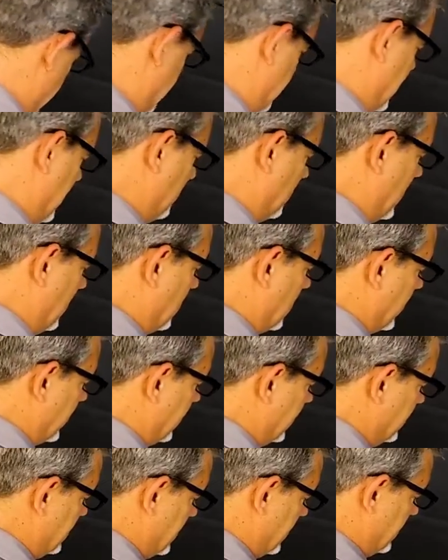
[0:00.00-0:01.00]
And then what we're
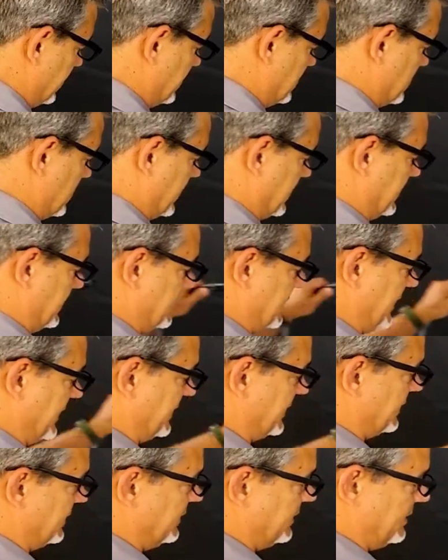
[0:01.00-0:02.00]
going to do is we're going to
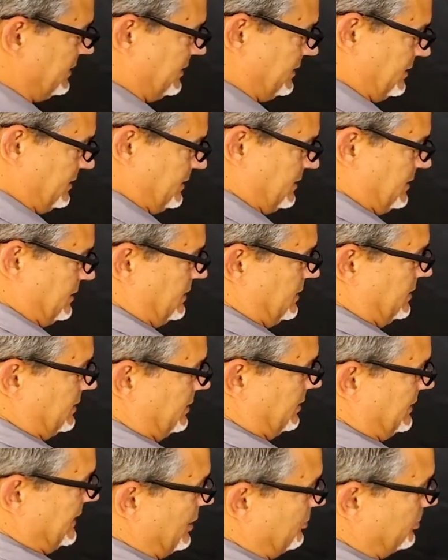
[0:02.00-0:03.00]
take
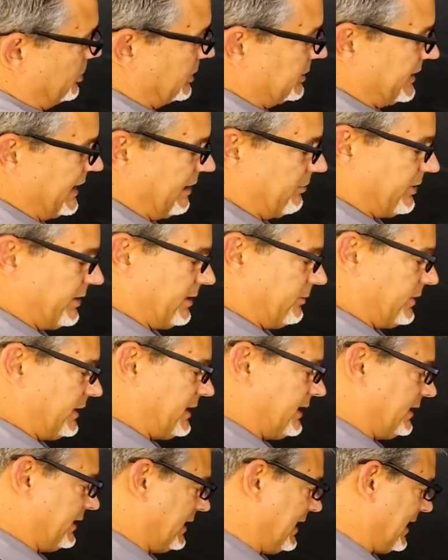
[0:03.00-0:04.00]
the output cable that
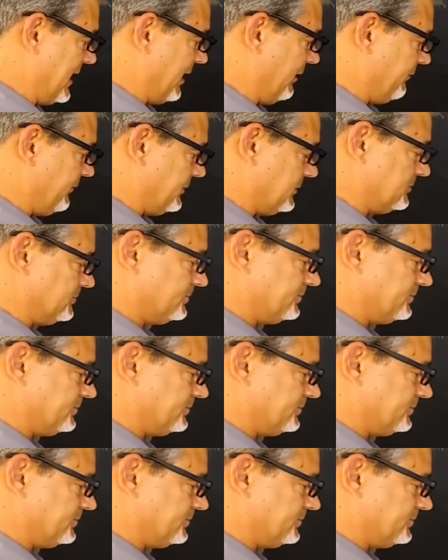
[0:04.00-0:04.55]
we cut in half,